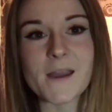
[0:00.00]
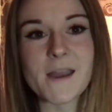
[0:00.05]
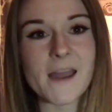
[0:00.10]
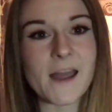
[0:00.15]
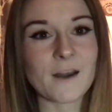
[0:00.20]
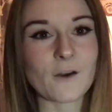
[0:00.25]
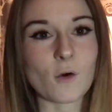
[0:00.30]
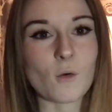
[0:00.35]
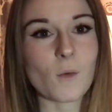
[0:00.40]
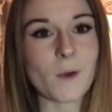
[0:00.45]

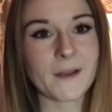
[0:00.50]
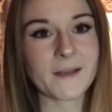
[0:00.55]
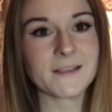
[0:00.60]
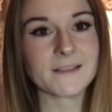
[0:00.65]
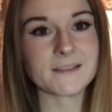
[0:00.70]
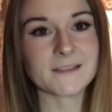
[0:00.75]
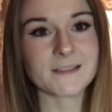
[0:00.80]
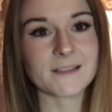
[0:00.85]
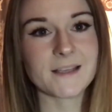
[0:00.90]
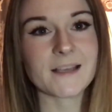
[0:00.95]
cannot
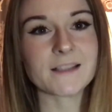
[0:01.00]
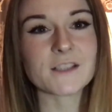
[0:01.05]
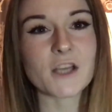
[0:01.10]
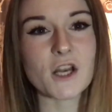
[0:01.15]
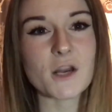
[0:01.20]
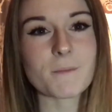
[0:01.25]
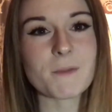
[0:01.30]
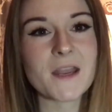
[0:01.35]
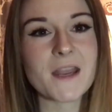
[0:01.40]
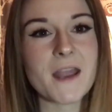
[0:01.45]
wait. It's
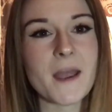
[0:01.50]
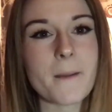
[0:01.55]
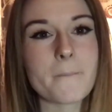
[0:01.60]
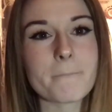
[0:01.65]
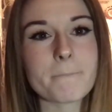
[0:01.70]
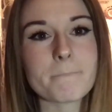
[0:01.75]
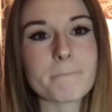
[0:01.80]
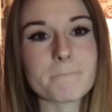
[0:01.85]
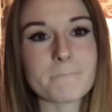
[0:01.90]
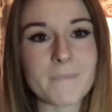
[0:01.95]
going to be
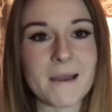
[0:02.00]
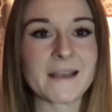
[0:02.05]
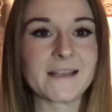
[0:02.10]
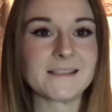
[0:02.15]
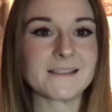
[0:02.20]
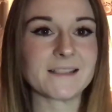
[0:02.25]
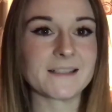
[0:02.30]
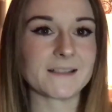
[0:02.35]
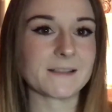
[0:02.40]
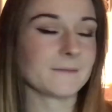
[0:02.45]

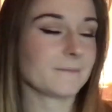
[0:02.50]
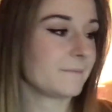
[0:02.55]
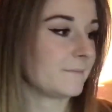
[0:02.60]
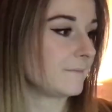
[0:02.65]
amazing.